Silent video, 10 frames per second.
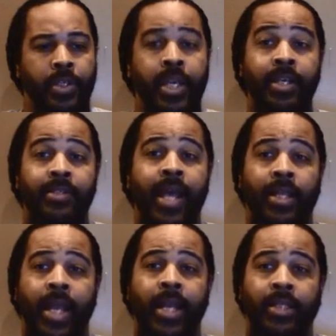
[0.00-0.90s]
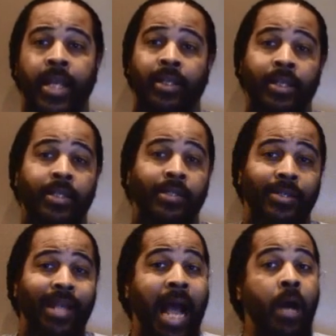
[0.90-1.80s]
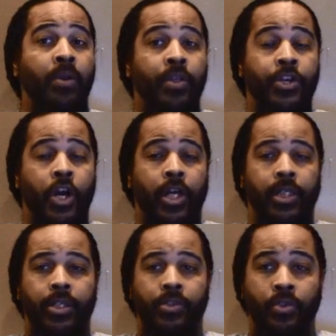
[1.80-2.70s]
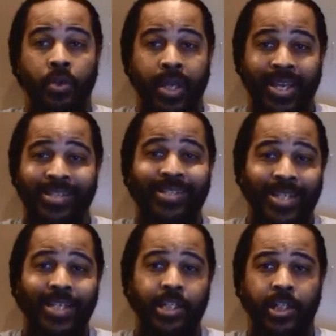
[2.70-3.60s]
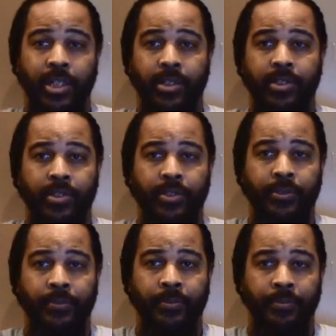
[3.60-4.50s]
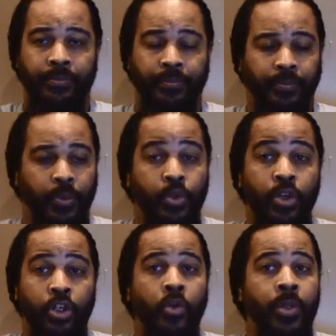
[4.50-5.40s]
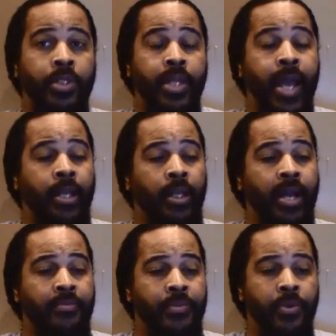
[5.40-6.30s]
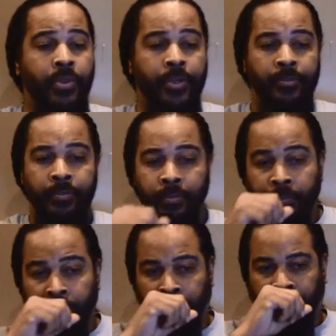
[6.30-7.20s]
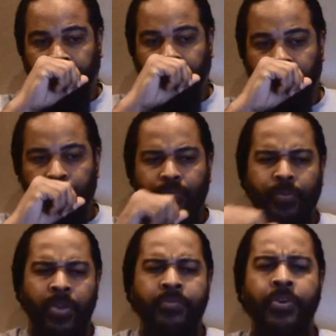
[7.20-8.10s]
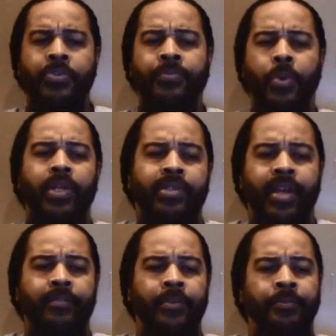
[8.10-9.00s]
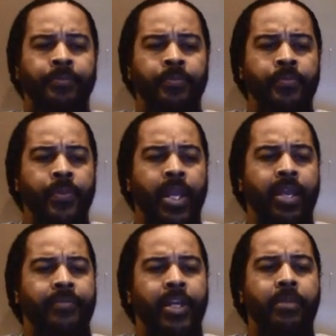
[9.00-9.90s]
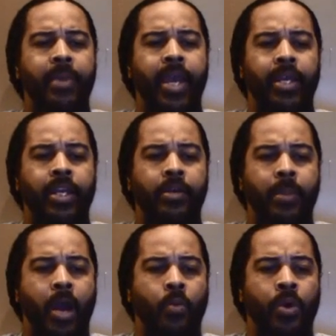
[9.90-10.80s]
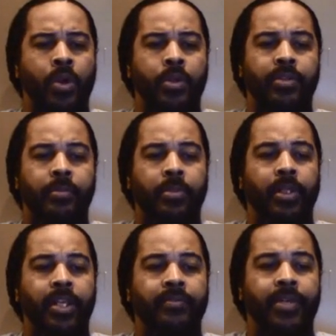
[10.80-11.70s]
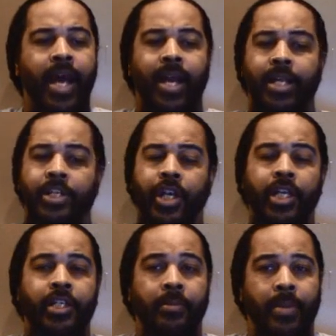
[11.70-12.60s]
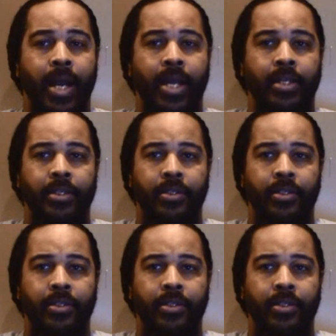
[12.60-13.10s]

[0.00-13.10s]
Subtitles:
He's that light that leads us out of the darkness. His teachings. We're going to go into that a lot further. Verse 47. If any man hear my words and believe not, I judge him not.